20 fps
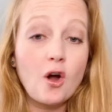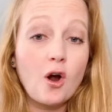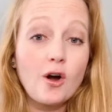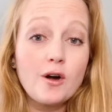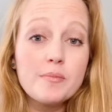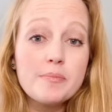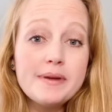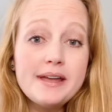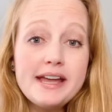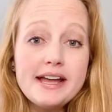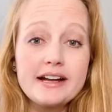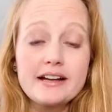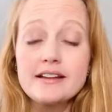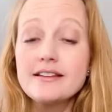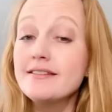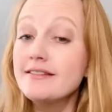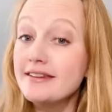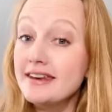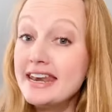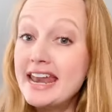aren't
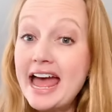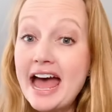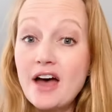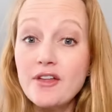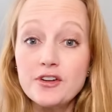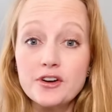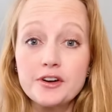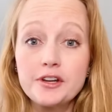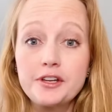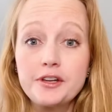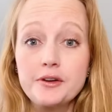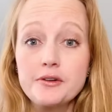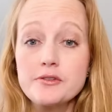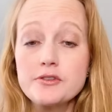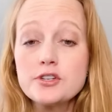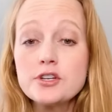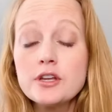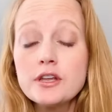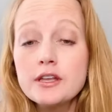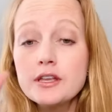big. Now they're
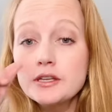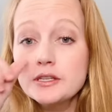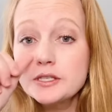huge.